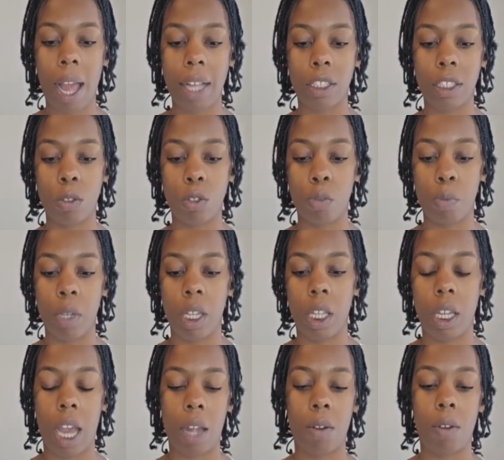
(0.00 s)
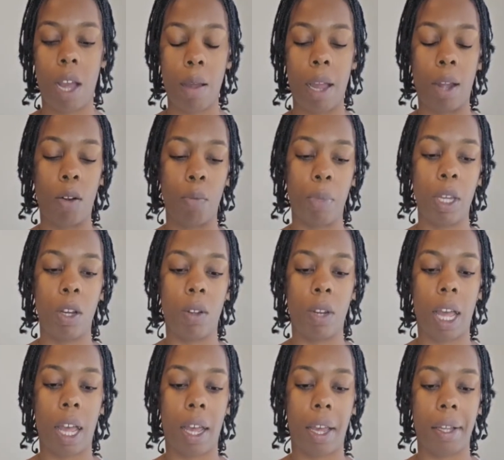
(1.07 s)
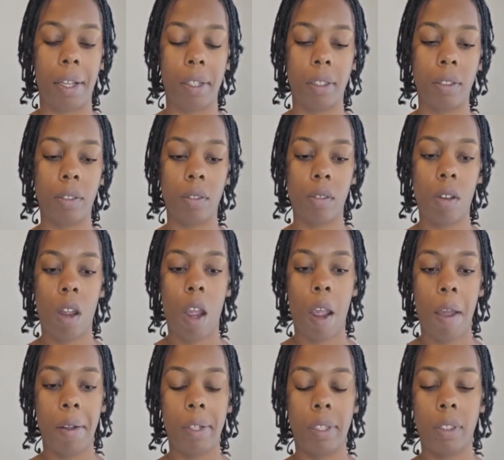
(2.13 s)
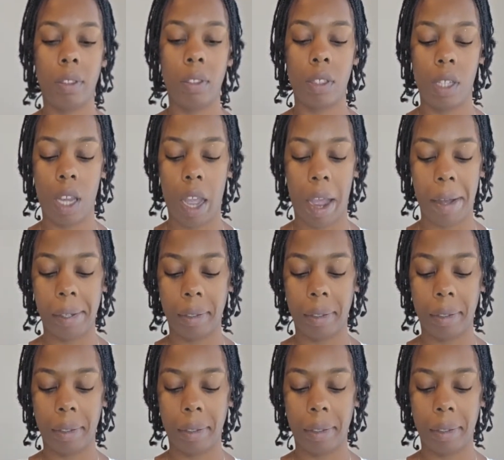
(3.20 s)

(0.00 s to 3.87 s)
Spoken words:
social media. I don't be online. Yeah.